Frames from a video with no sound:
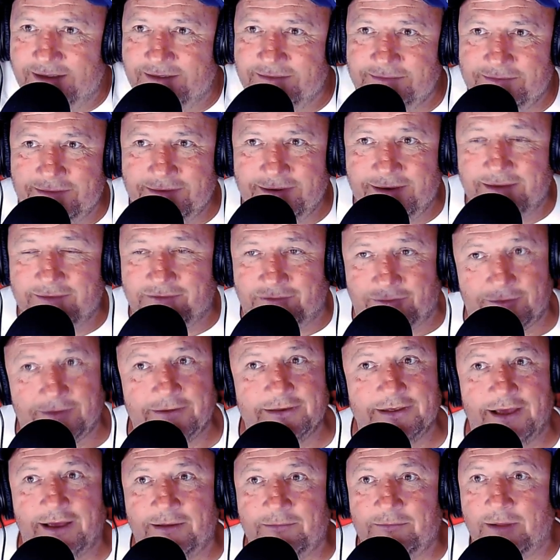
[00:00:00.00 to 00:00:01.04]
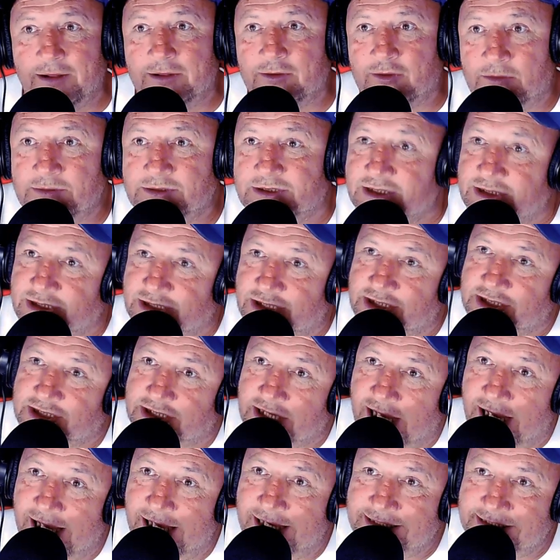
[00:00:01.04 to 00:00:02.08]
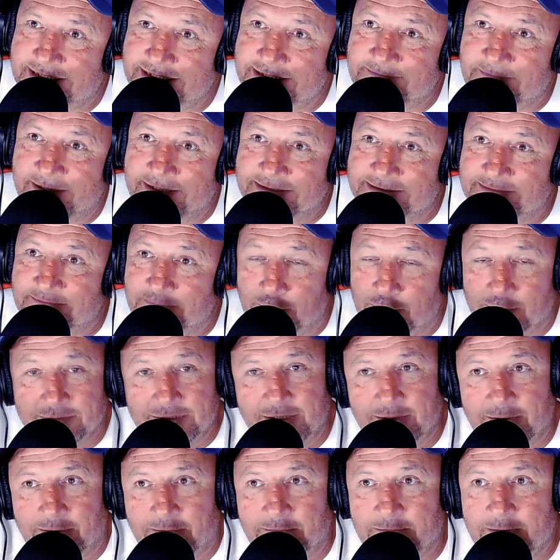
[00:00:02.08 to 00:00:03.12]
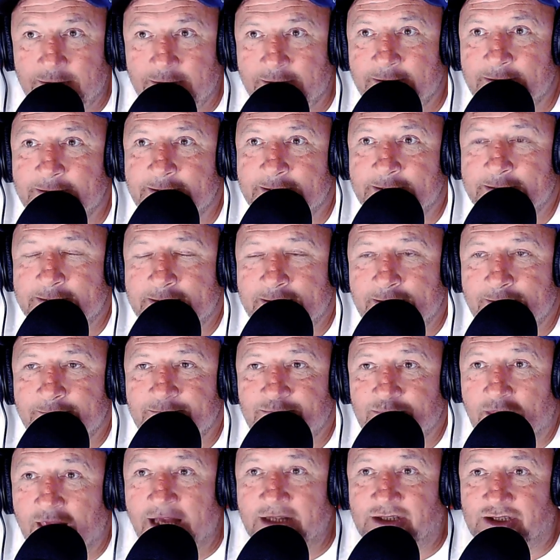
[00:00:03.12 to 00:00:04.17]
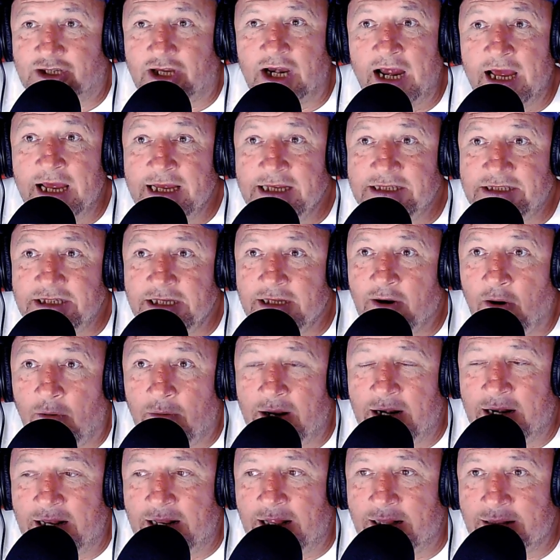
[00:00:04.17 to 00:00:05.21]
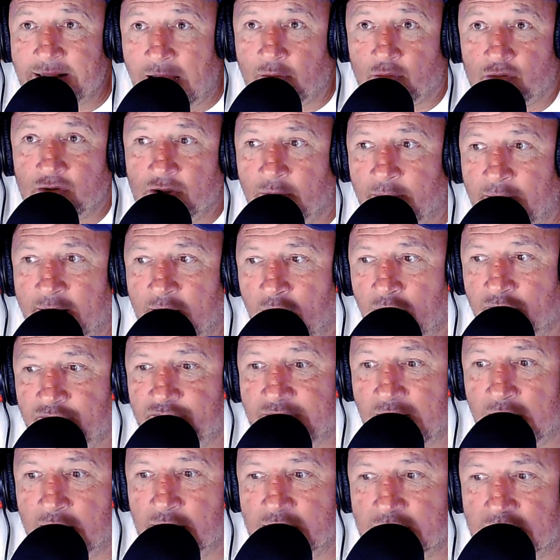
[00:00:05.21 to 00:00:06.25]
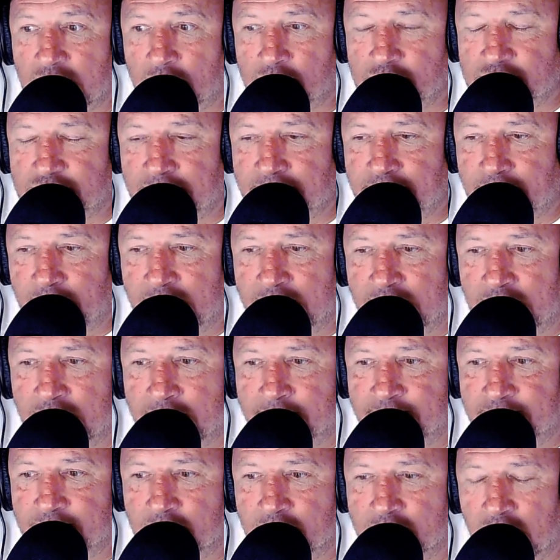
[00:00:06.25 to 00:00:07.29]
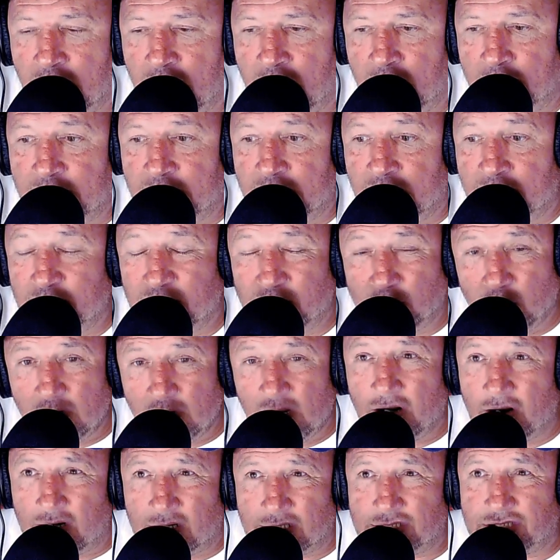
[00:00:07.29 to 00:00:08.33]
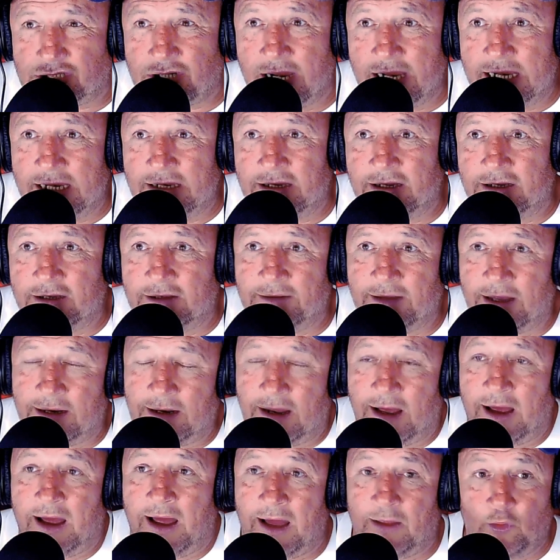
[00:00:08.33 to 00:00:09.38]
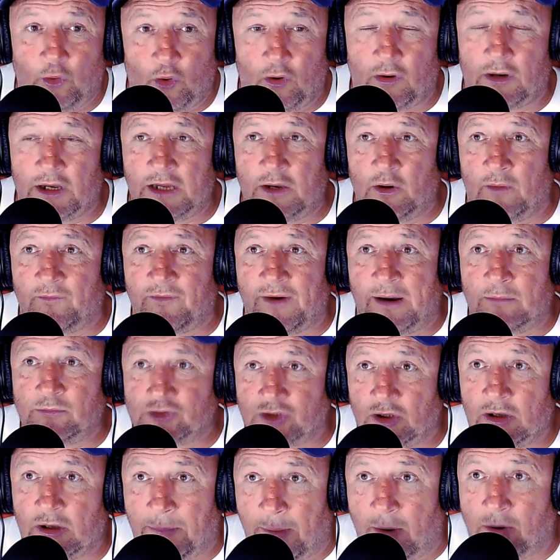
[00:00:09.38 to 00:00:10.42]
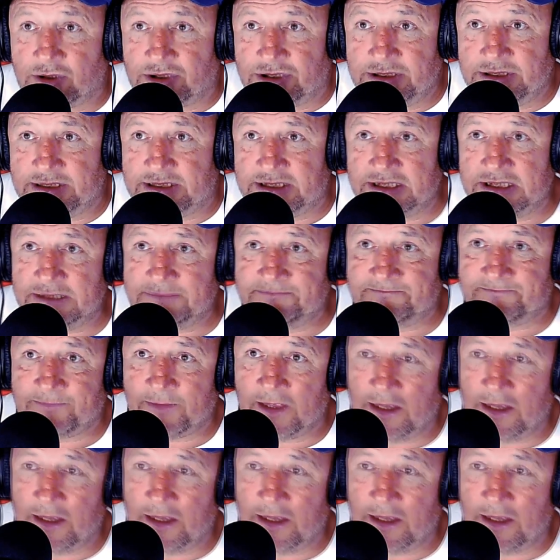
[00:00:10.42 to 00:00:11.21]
I uh, thought, yeah, welcome to society, mate. But, you know, yeah. it's crazy, you know, and uh, that could have went off. That that was in Berlin, with the army, and we'd done a lot of training. And I, luckily enough, I was on the boxing team.